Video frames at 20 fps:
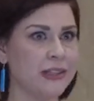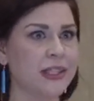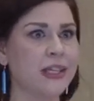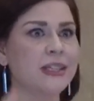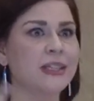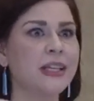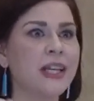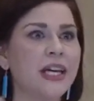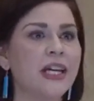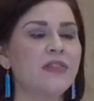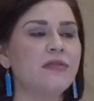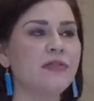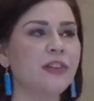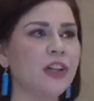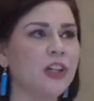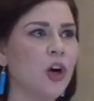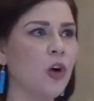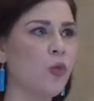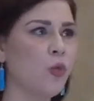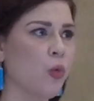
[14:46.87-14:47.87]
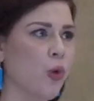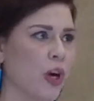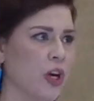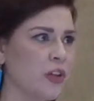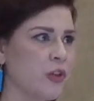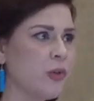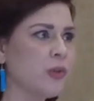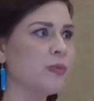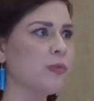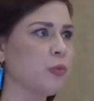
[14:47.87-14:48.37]
Because then I can figure out where
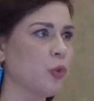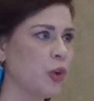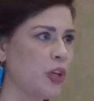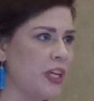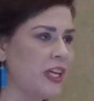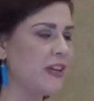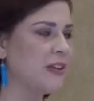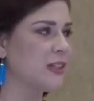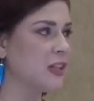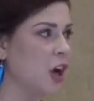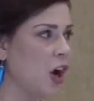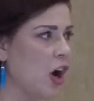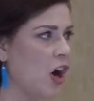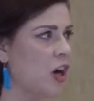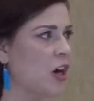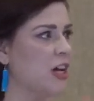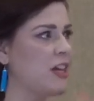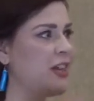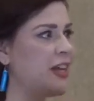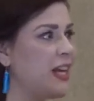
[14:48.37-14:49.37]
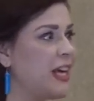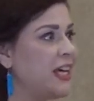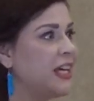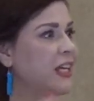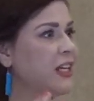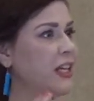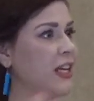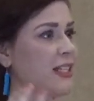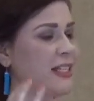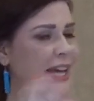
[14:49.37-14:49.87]
those meridians are, and then I
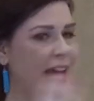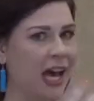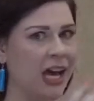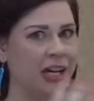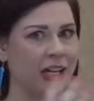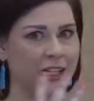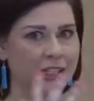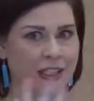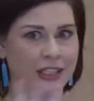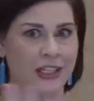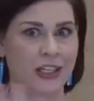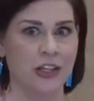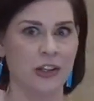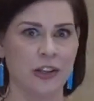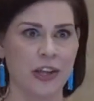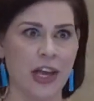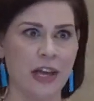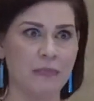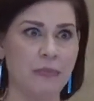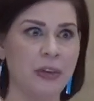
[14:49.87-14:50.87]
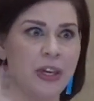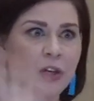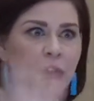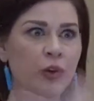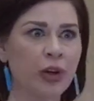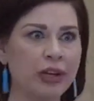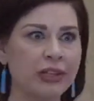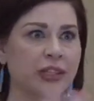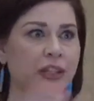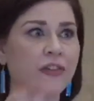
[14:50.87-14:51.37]
can attack and be
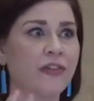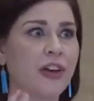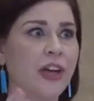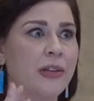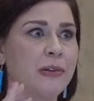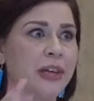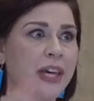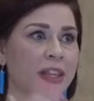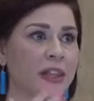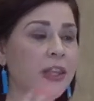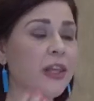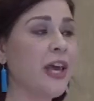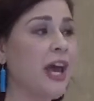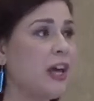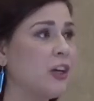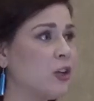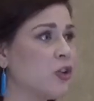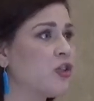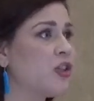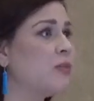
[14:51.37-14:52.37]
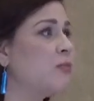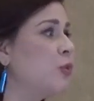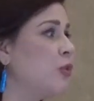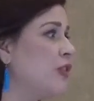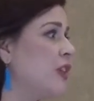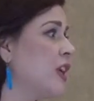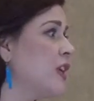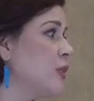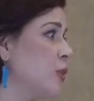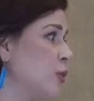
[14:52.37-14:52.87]
aggressive and get the energy
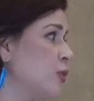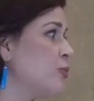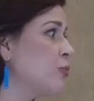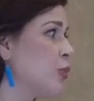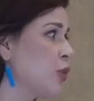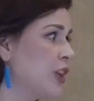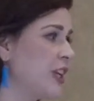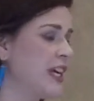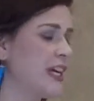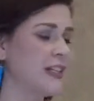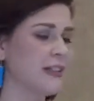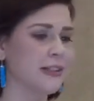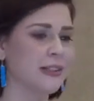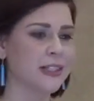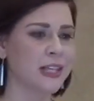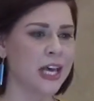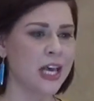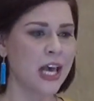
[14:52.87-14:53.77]
moving on those meridians.